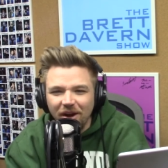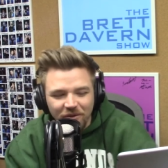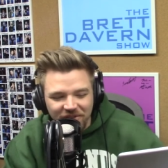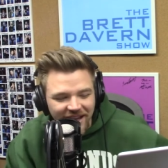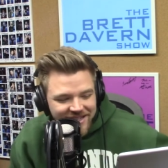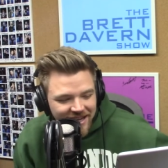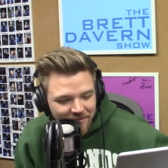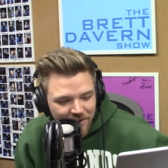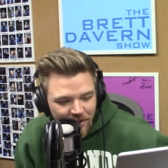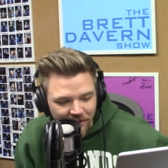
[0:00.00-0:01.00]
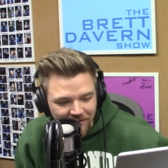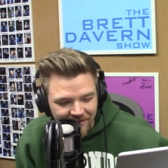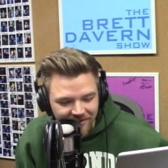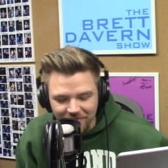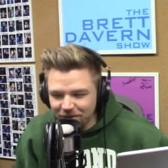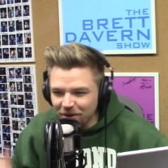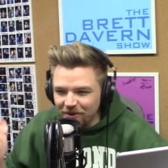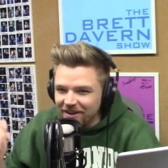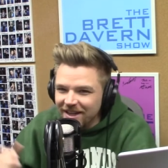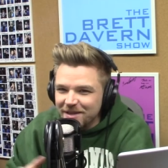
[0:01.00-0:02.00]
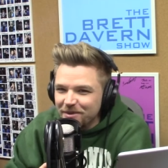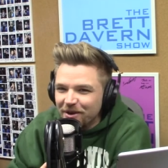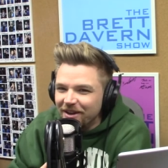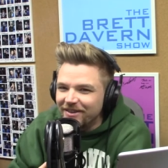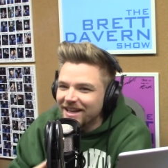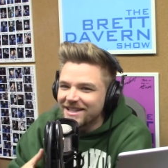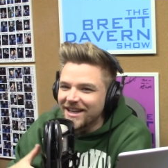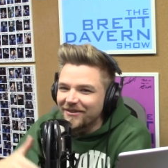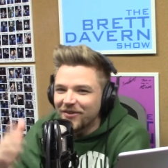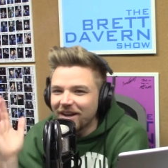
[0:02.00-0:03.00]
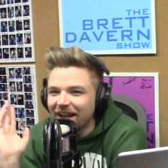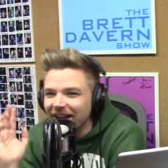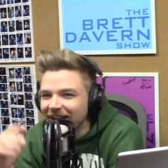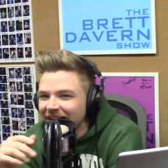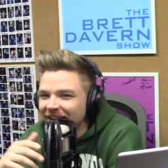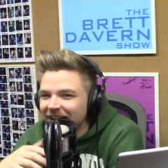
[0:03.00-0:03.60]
No, that's it. Mute mute. He's muted. That's it. Forget it.